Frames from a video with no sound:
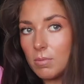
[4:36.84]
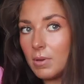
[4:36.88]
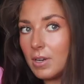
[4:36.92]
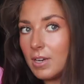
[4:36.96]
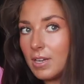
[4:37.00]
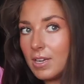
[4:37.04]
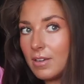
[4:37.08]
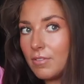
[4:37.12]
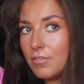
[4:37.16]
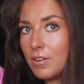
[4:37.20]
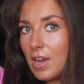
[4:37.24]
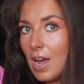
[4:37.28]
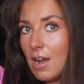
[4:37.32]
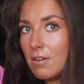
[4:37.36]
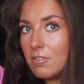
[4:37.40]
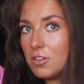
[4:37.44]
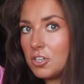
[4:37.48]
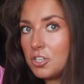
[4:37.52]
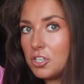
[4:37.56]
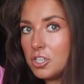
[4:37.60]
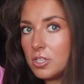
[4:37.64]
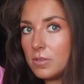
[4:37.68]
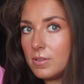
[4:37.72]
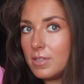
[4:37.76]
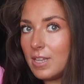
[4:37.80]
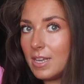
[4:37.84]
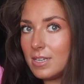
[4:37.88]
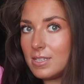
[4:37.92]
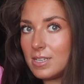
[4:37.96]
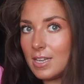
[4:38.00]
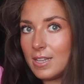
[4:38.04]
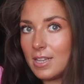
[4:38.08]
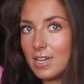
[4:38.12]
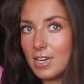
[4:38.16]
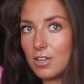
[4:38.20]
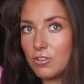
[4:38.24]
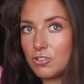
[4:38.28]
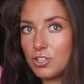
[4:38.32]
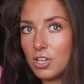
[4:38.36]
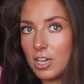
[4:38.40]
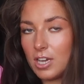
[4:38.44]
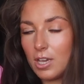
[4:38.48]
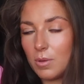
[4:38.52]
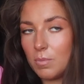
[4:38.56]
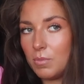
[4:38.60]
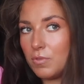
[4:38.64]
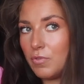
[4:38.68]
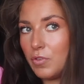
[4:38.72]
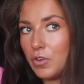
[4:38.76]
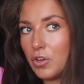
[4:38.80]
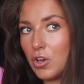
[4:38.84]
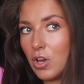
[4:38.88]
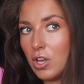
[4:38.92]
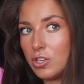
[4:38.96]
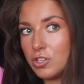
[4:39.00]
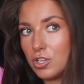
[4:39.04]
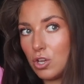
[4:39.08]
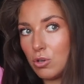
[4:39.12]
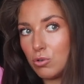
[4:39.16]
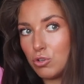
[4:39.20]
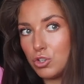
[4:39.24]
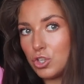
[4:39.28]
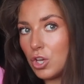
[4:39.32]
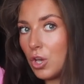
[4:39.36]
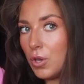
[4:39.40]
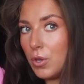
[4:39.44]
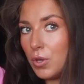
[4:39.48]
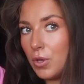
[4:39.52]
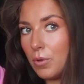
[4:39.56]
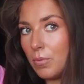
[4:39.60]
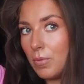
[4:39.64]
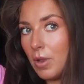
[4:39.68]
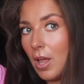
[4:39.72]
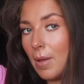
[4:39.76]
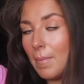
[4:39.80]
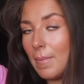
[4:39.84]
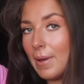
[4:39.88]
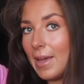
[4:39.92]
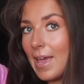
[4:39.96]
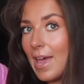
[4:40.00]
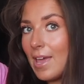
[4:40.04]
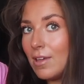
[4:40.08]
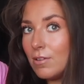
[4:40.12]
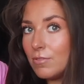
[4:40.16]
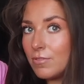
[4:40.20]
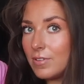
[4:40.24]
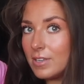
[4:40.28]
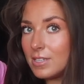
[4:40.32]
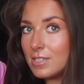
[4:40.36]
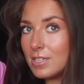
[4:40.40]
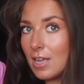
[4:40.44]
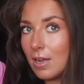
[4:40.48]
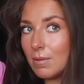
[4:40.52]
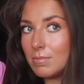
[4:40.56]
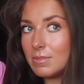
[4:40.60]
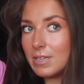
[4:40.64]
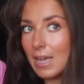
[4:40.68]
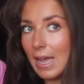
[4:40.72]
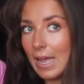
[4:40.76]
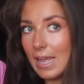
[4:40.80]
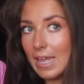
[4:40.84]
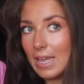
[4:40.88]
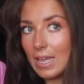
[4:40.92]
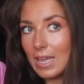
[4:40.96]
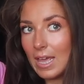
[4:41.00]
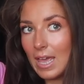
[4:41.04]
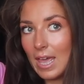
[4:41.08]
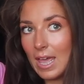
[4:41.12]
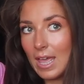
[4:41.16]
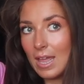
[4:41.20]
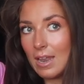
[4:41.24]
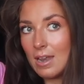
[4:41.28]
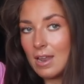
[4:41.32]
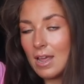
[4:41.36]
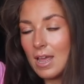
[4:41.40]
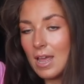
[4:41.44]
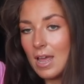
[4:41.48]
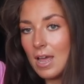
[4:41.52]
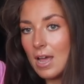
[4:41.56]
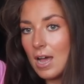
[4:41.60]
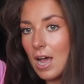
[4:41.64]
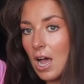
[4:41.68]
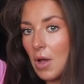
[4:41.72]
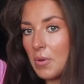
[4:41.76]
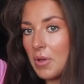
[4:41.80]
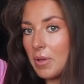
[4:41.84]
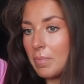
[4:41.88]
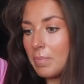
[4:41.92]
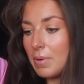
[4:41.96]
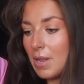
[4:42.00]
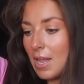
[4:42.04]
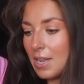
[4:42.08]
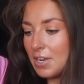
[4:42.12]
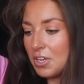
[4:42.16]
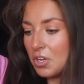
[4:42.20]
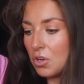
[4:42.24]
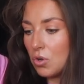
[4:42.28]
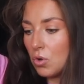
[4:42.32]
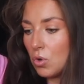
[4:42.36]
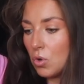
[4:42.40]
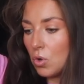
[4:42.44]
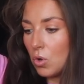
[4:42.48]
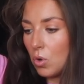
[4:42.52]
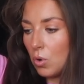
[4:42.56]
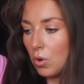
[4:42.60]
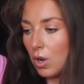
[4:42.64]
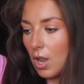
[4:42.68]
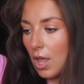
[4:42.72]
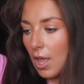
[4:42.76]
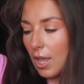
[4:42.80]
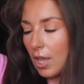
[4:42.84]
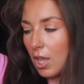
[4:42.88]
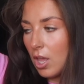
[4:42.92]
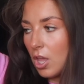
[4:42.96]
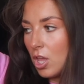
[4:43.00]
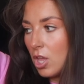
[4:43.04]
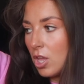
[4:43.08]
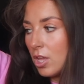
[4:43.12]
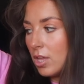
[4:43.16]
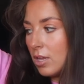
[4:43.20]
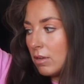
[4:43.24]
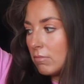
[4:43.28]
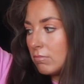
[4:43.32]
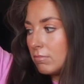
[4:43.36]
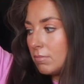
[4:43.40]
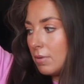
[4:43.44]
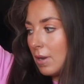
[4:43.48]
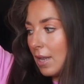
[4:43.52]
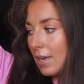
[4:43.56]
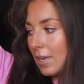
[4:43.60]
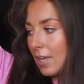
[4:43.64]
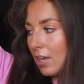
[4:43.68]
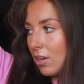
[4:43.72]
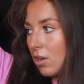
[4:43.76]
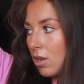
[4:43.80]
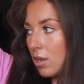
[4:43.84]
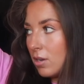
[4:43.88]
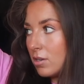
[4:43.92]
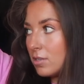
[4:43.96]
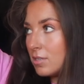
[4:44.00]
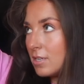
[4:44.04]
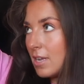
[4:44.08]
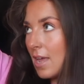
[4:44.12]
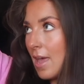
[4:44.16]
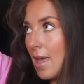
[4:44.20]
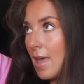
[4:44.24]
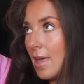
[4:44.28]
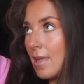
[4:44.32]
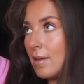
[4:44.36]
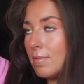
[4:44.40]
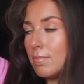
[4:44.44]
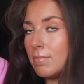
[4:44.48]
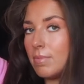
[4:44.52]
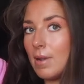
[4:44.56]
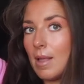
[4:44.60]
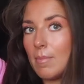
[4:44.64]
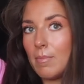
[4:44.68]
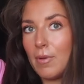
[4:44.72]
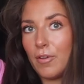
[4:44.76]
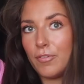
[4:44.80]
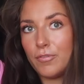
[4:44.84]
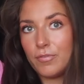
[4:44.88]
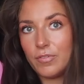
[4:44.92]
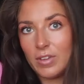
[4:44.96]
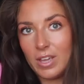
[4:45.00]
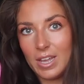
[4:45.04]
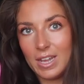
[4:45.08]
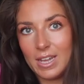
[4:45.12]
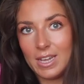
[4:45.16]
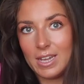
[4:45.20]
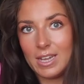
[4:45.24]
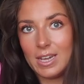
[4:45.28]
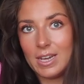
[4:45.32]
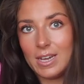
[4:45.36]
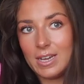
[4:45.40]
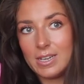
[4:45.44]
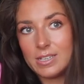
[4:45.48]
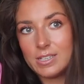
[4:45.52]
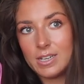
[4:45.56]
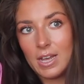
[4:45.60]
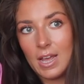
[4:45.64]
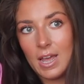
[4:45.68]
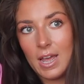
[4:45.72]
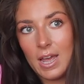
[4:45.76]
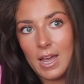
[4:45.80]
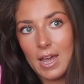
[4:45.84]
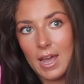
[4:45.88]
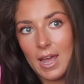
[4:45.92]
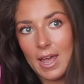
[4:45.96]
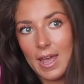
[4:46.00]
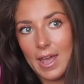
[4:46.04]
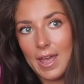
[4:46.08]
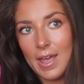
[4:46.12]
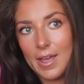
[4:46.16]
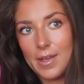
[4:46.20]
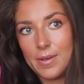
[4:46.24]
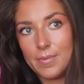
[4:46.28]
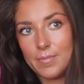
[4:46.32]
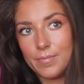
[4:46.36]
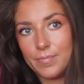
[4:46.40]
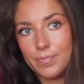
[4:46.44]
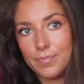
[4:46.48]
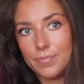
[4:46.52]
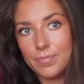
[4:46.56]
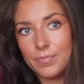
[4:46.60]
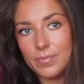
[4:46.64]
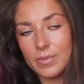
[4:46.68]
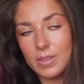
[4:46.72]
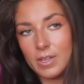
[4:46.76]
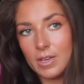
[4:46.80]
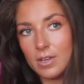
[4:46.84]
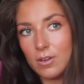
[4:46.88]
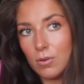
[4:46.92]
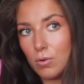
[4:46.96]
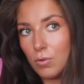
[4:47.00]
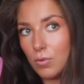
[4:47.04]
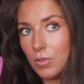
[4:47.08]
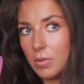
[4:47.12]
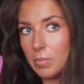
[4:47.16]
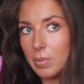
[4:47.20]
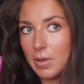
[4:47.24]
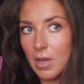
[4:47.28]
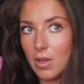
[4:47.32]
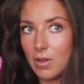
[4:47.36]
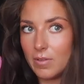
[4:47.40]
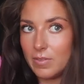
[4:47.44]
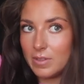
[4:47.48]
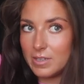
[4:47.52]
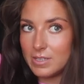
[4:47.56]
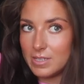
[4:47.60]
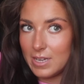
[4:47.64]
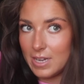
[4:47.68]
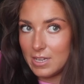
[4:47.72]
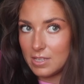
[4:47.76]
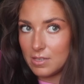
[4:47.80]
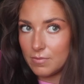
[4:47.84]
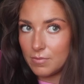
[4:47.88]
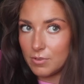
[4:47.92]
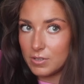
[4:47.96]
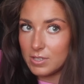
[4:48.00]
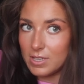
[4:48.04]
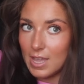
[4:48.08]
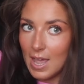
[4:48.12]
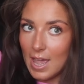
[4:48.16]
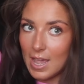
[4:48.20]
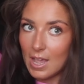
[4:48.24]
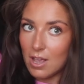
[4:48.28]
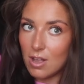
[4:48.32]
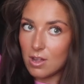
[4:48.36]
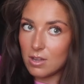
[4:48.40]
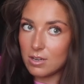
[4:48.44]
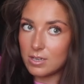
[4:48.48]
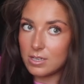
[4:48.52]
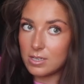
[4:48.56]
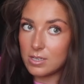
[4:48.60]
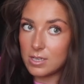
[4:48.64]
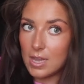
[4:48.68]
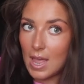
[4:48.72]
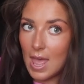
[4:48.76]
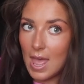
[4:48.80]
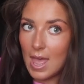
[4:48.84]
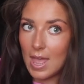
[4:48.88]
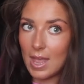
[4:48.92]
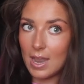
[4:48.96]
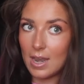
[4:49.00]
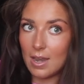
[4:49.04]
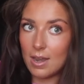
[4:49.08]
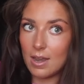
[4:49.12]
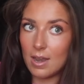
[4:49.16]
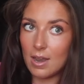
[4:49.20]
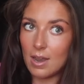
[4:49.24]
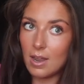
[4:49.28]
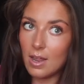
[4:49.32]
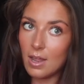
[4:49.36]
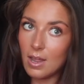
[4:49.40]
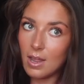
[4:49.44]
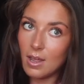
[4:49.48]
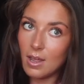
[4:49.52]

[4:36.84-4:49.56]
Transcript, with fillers: I'm gonna carry on doing this and then I'll check in with you guys. I'll show you like my outfits that I'm taking, how I plan it all, like planning content, plan my feed, um, all the behind the scenes of us getting content,